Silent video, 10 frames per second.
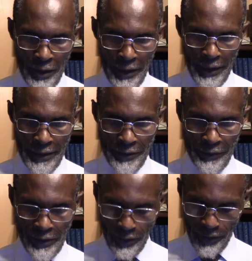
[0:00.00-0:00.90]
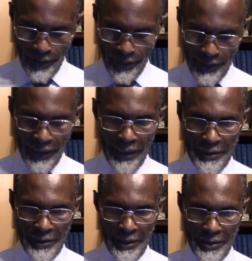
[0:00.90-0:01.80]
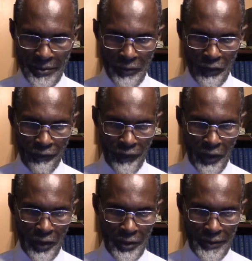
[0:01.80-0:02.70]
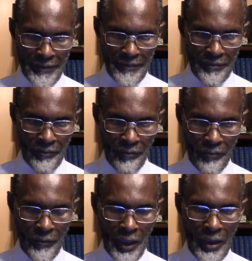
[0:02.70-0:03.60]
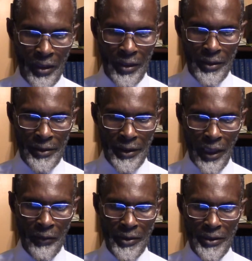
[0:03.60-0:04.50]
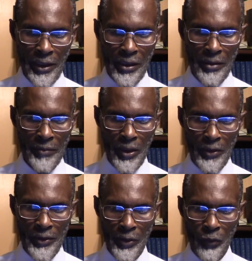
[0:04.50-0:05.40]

as we look at that, let's move on. Now we talk about the